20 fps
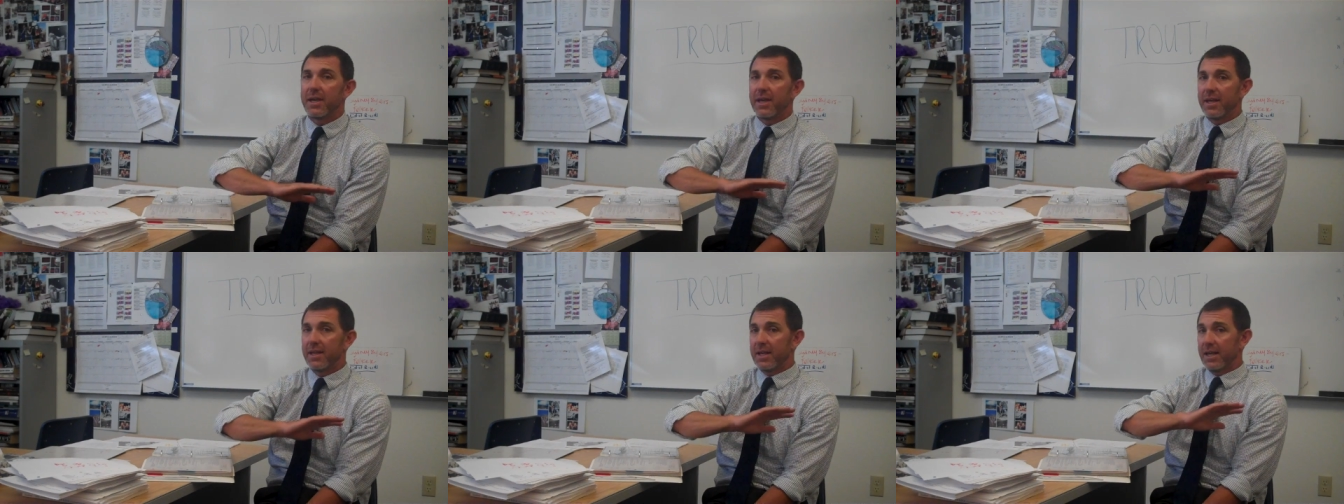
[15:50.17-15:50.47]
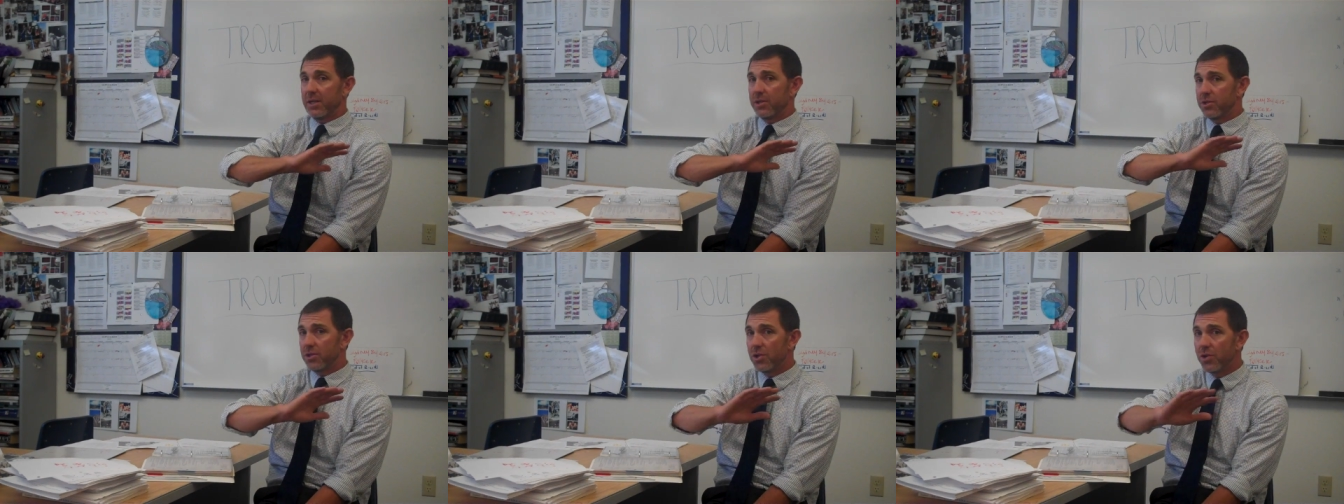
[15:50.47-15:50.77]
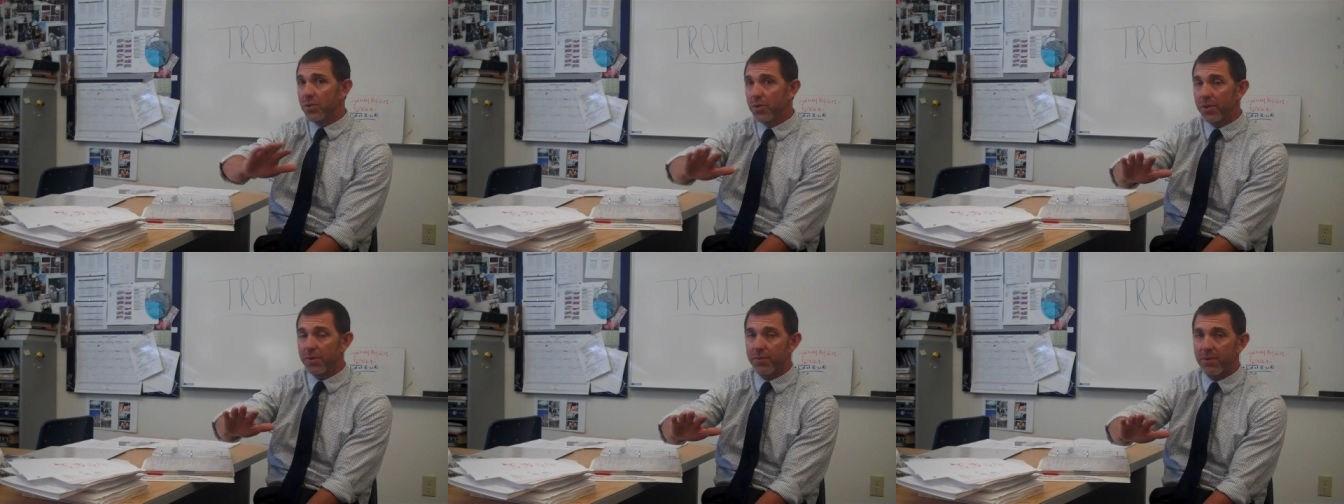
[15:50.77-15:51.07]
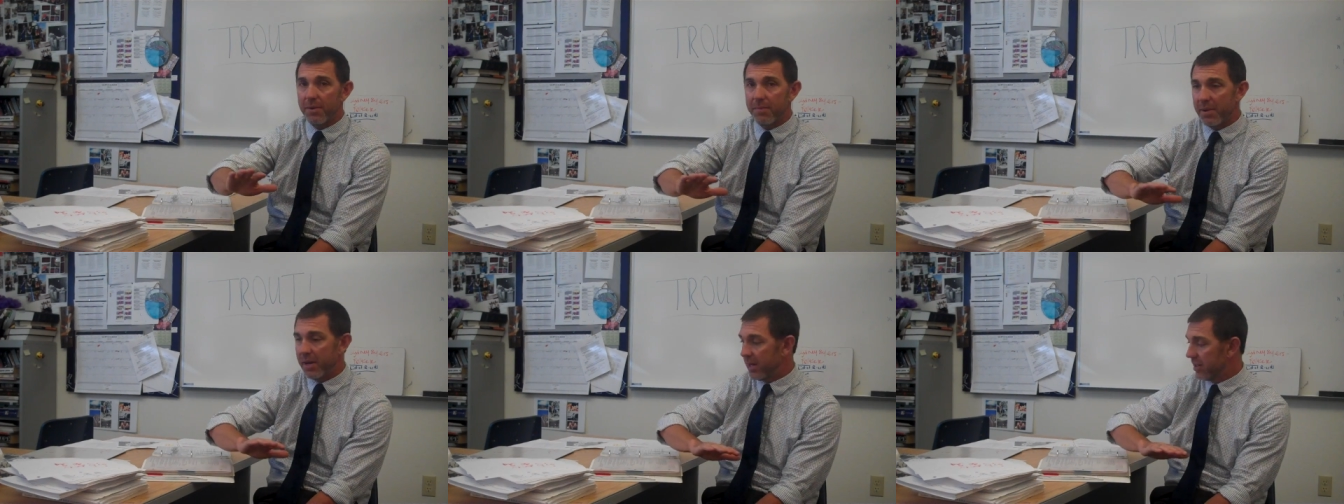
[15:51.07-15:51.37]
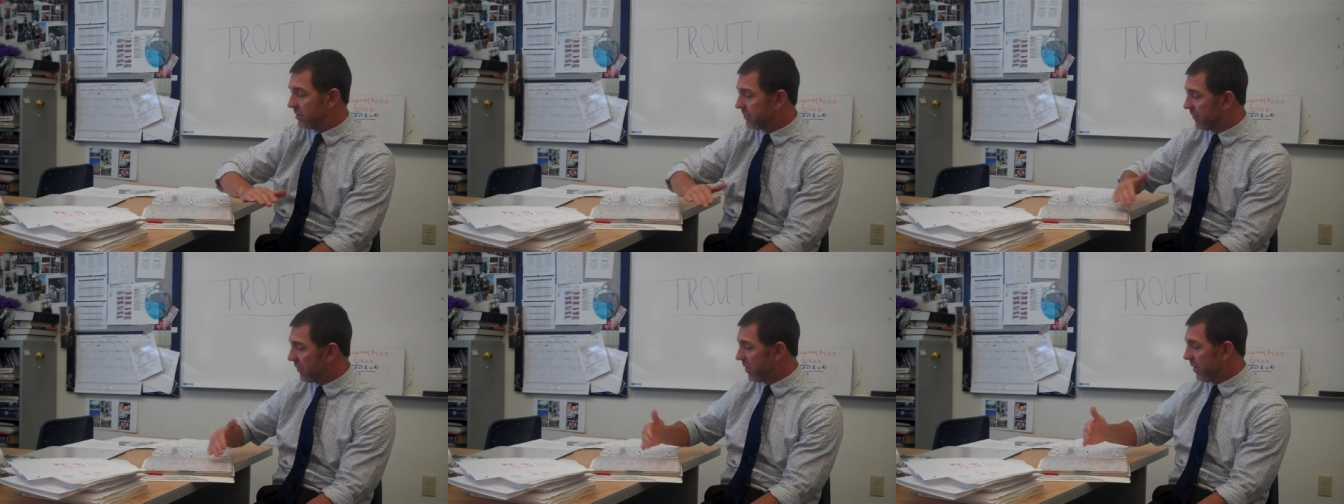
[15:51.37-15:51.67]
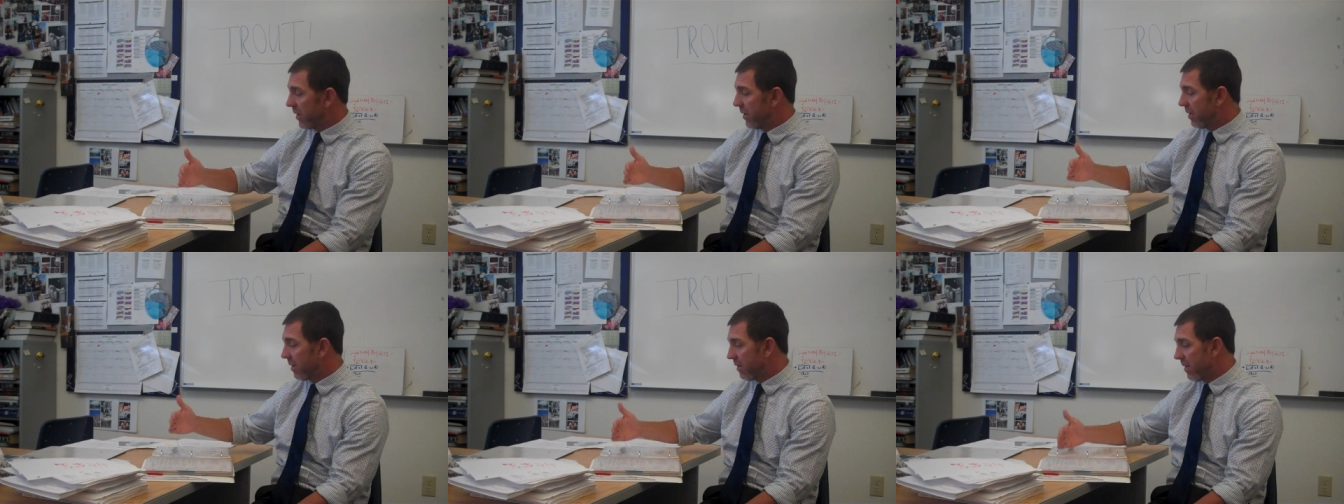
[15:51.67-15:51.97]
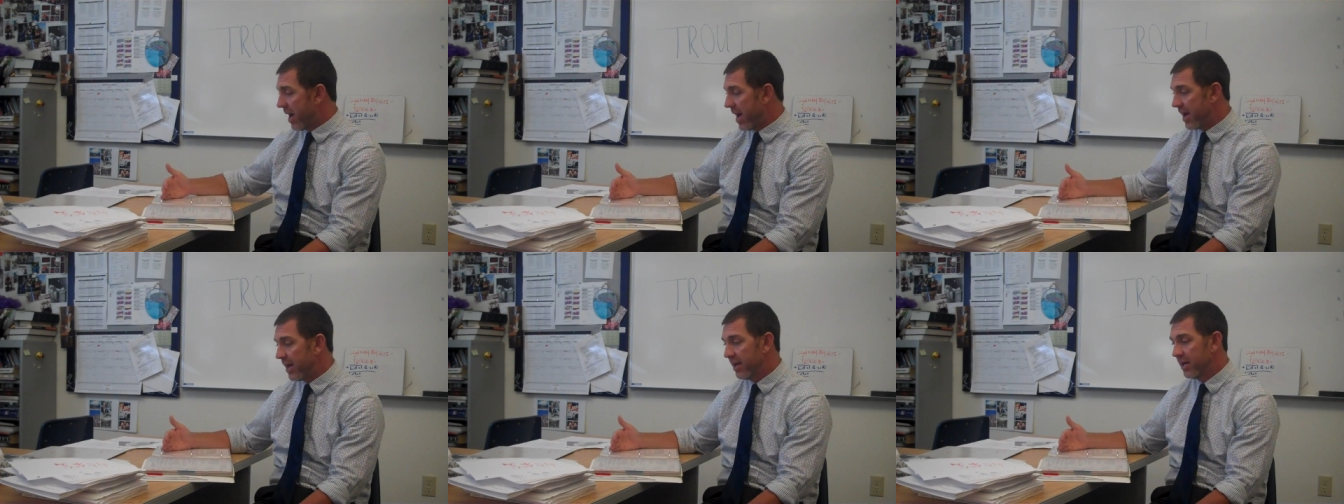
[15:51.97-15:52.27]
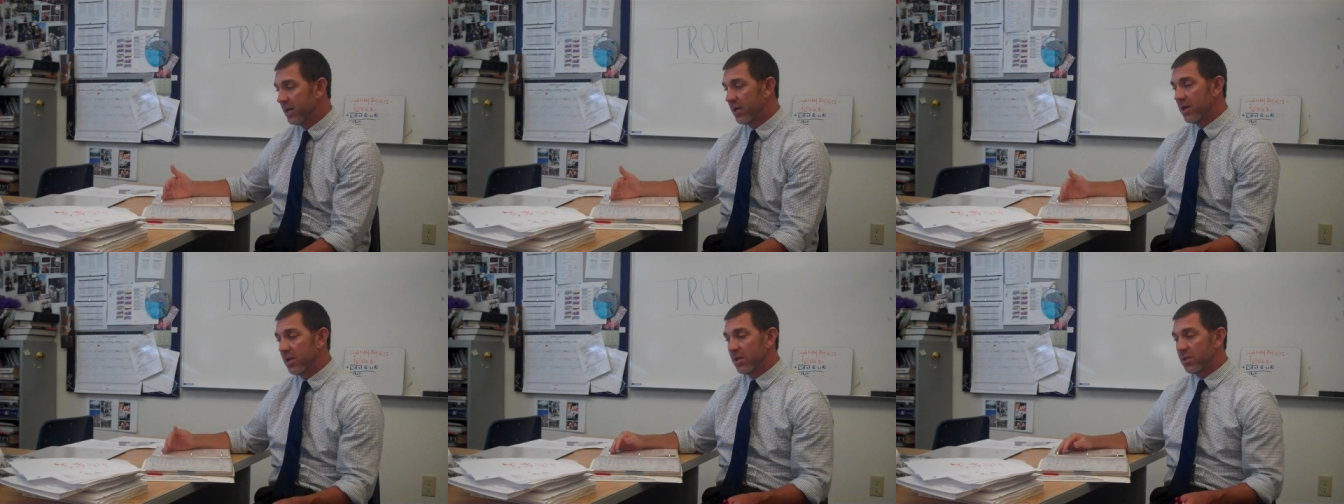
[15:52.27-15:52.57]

in like two or three minutes for you, all right?